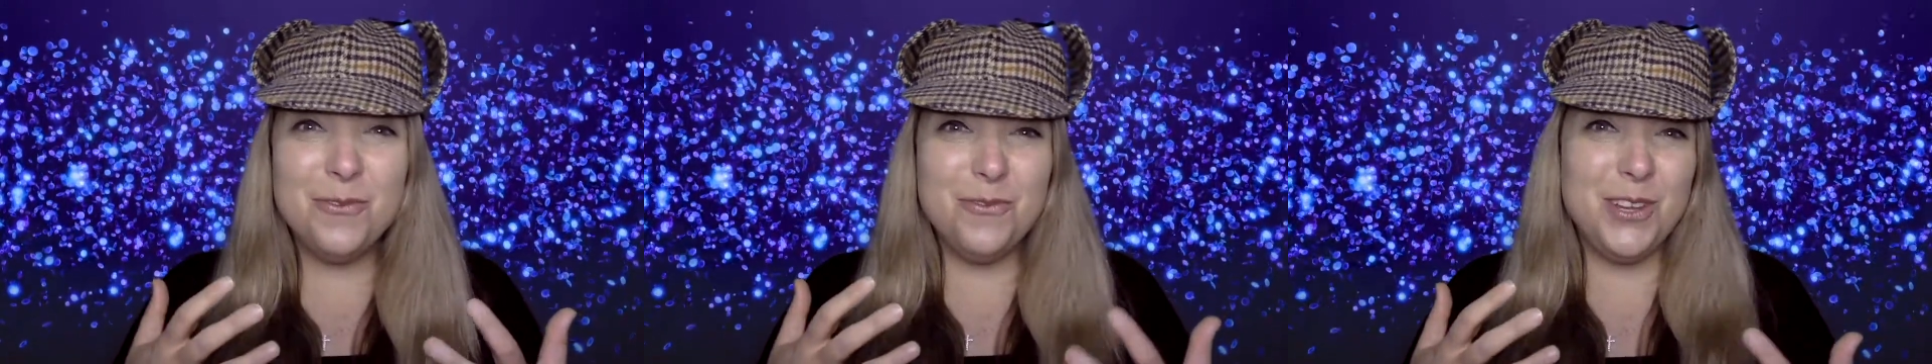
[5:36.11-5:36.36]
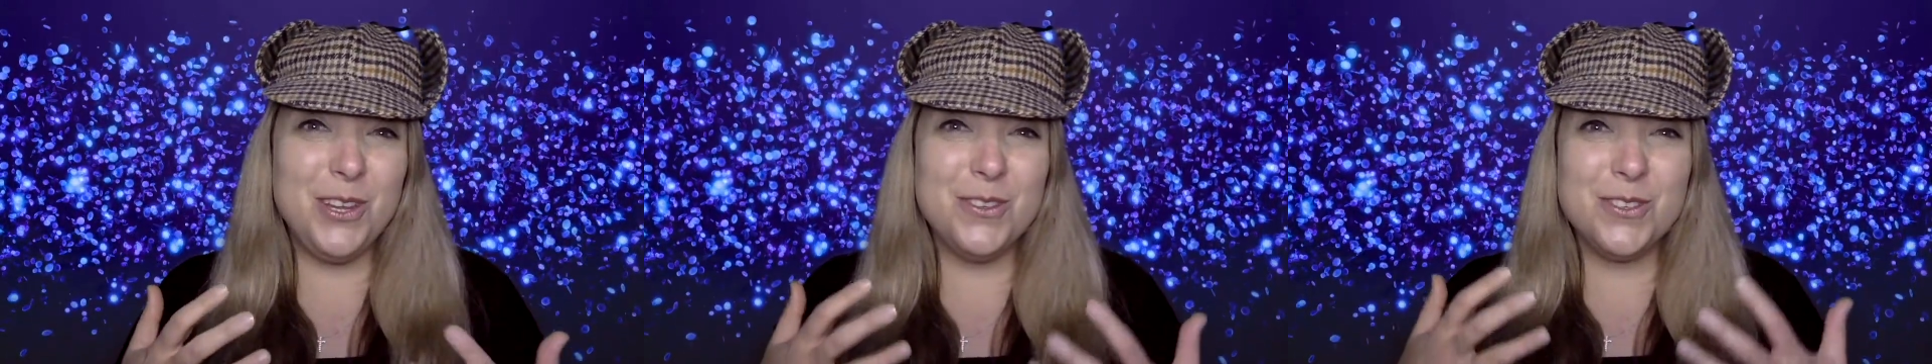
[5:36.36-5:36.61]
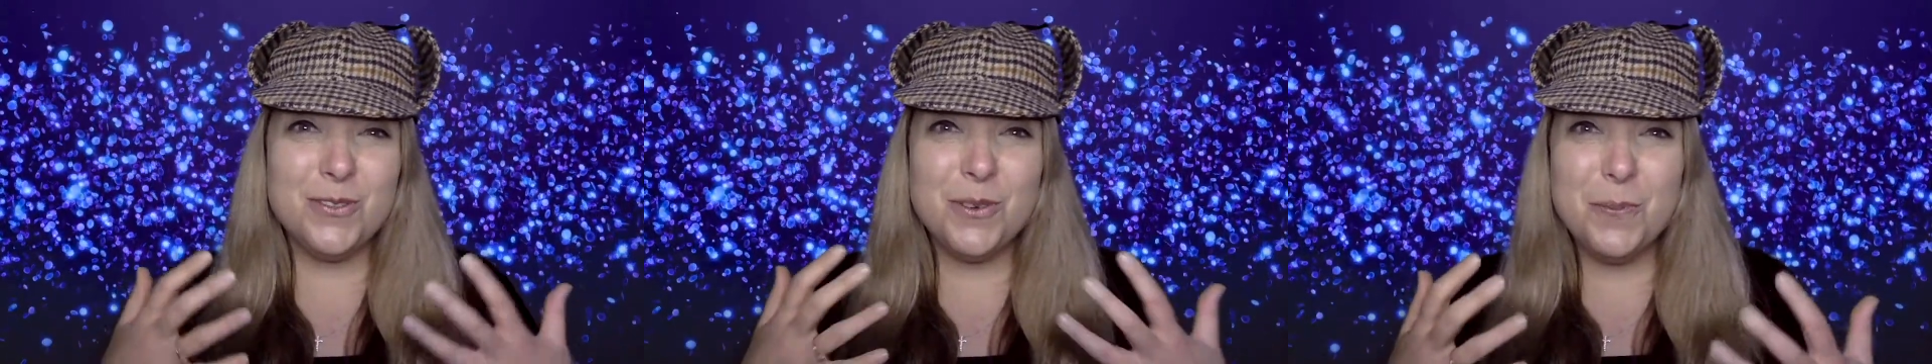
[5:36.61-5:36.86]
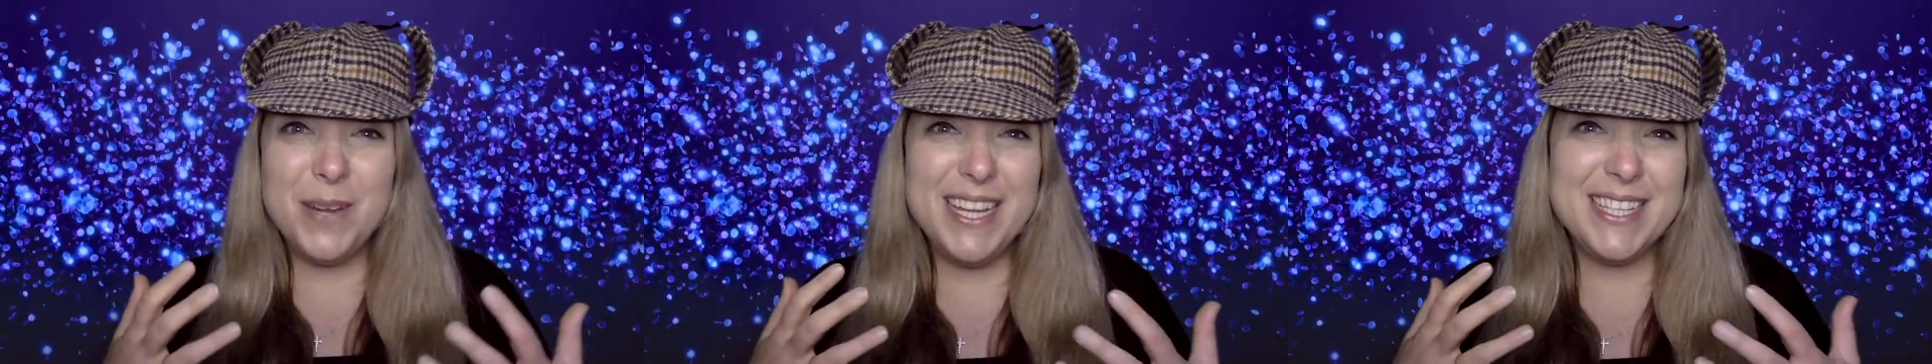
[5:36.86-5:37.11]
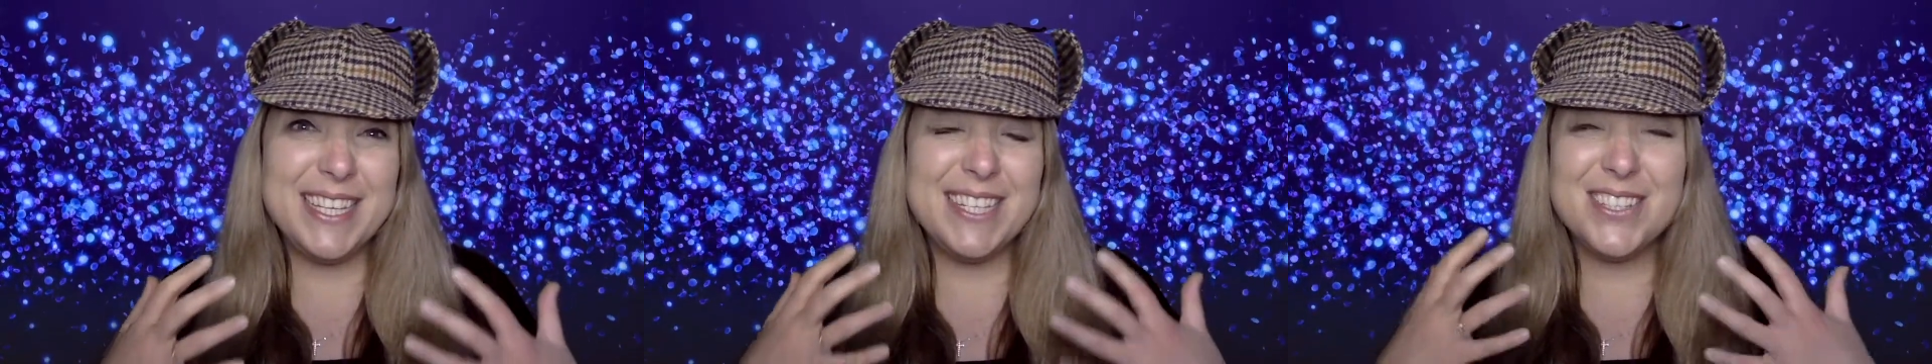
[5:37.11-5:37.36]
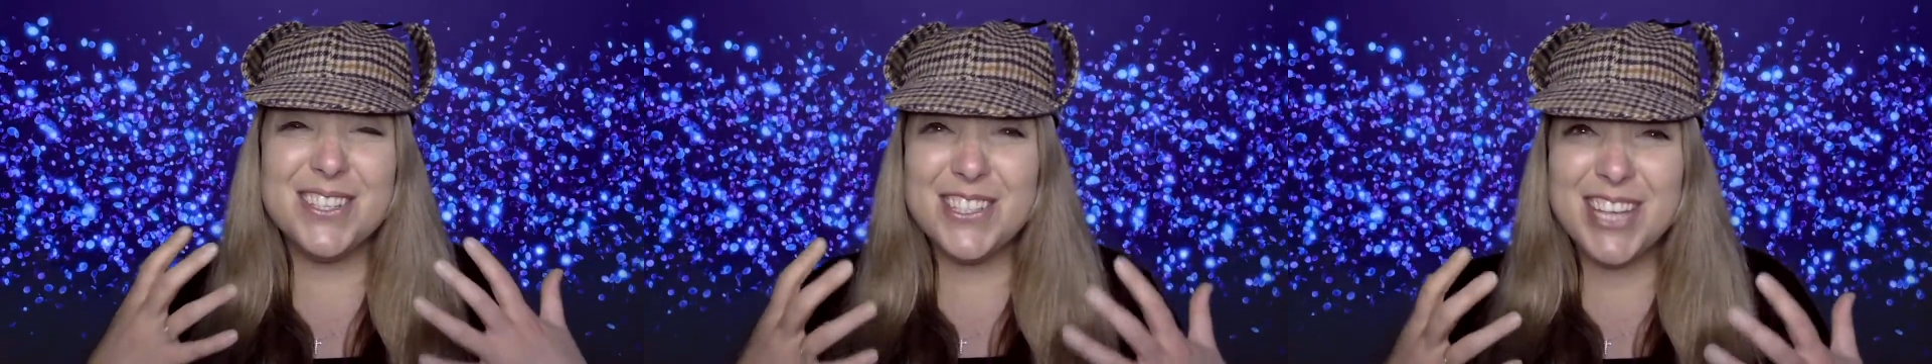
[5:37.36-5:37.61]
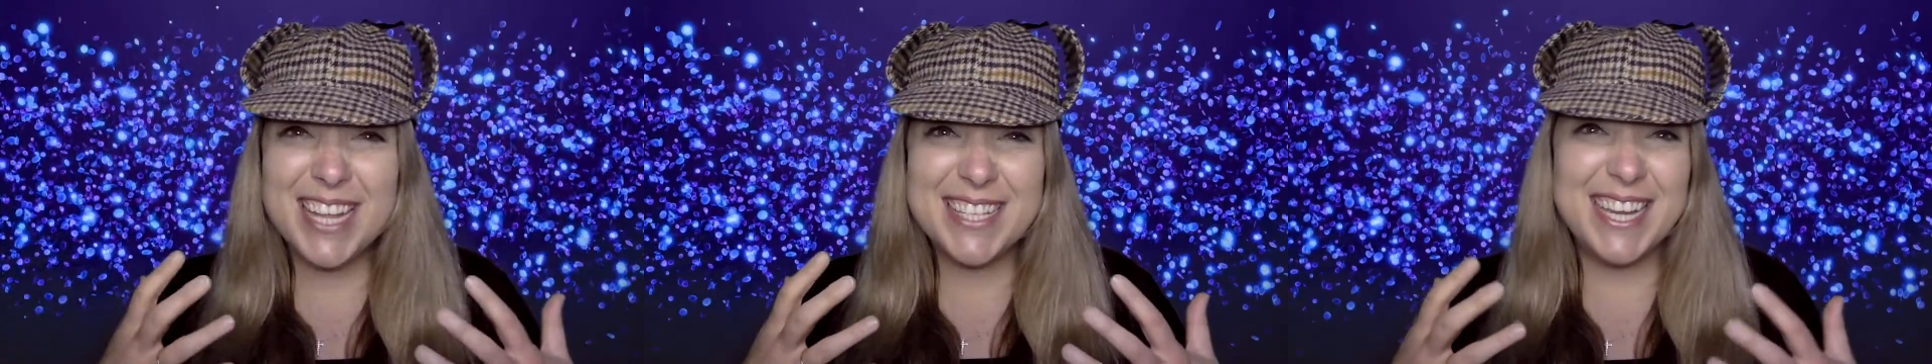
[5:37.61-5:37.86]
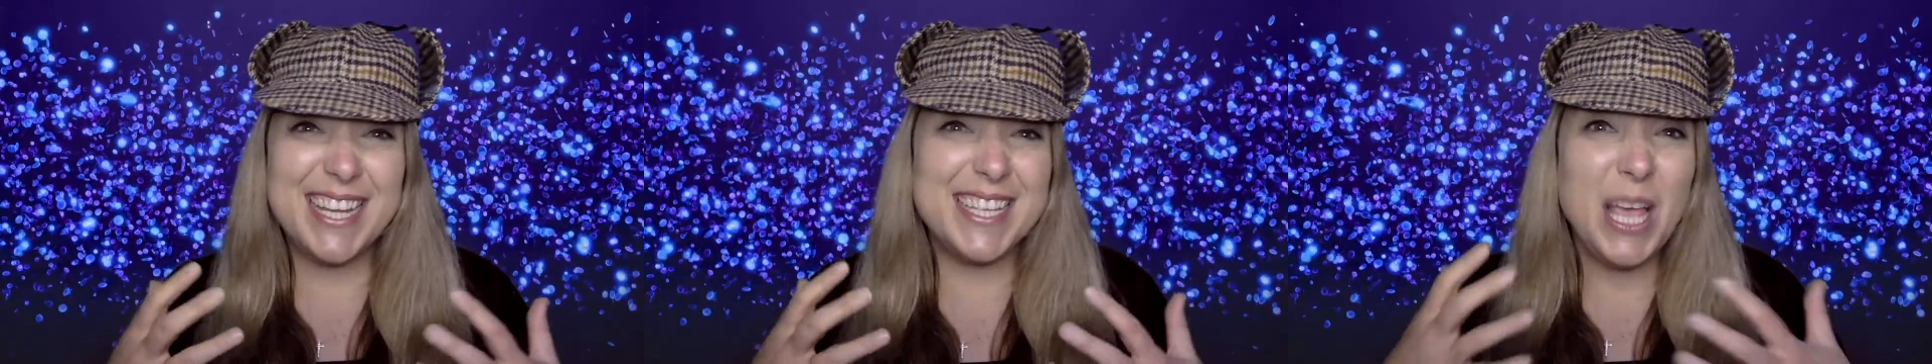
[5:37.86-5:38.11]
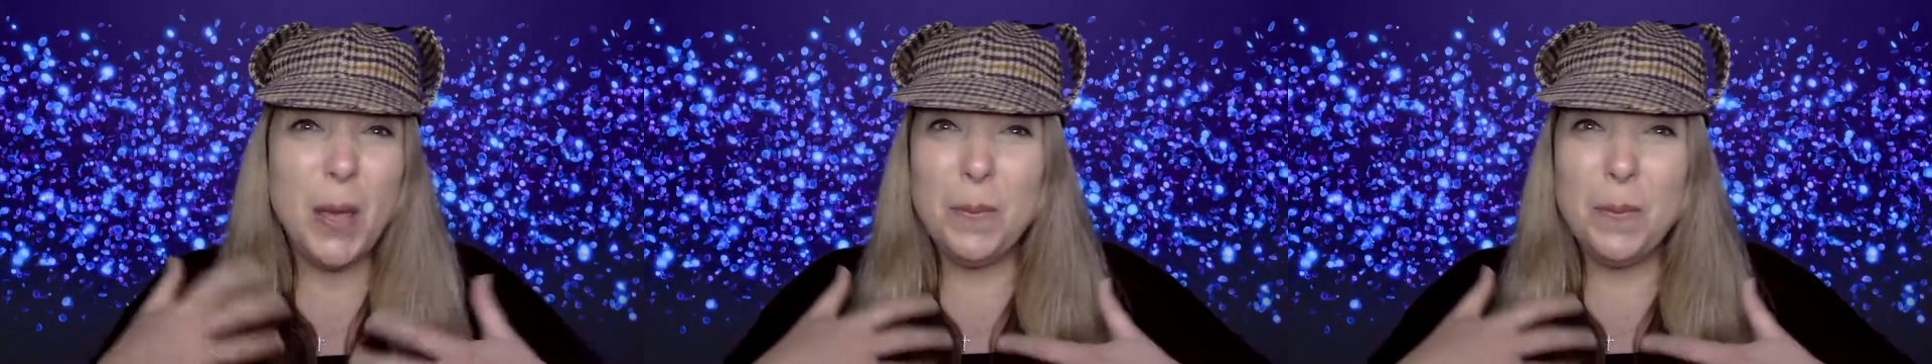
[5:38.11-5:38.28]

for you to repeat it, to chat it,